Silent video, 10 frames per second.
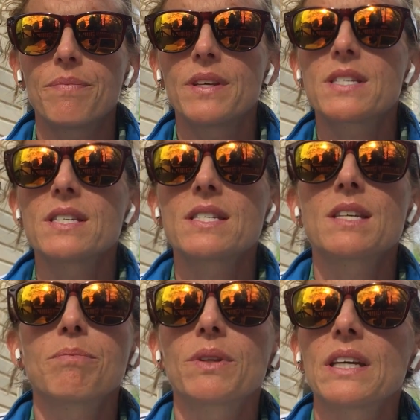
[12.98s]
This is
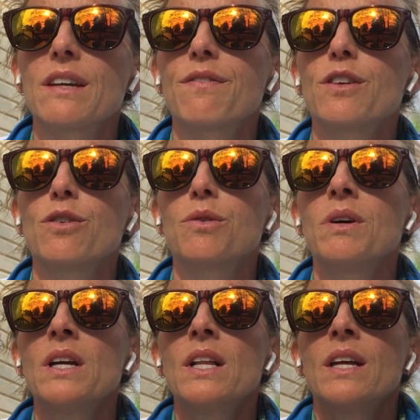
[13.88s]
simply if you
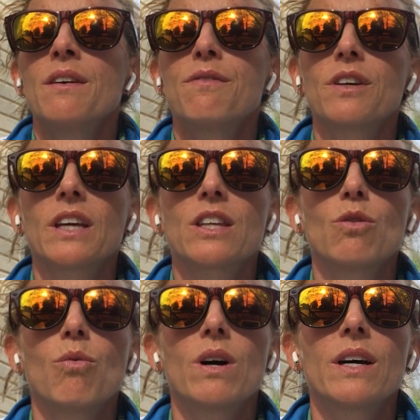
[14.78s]
feel like
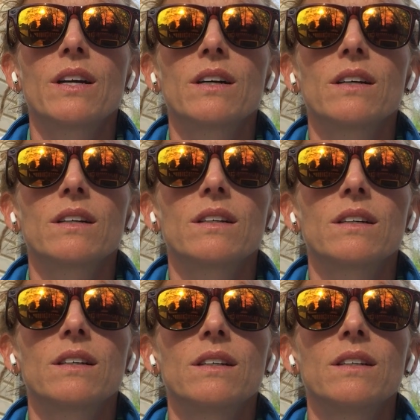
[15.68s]
you want
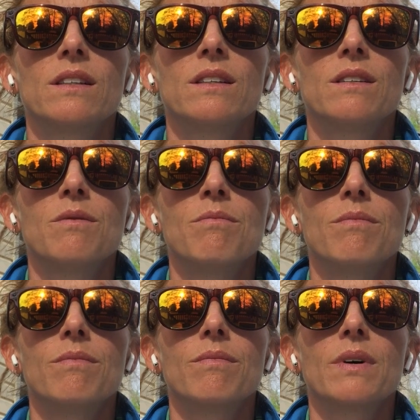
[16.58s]

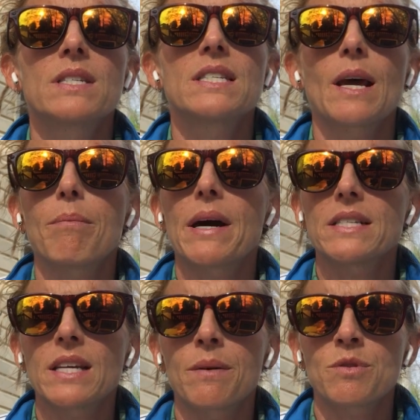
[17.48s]
a
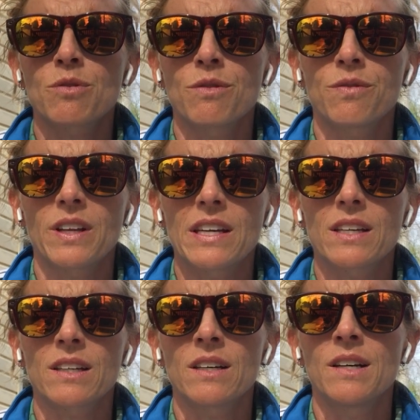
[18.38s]
step-by-step sort of like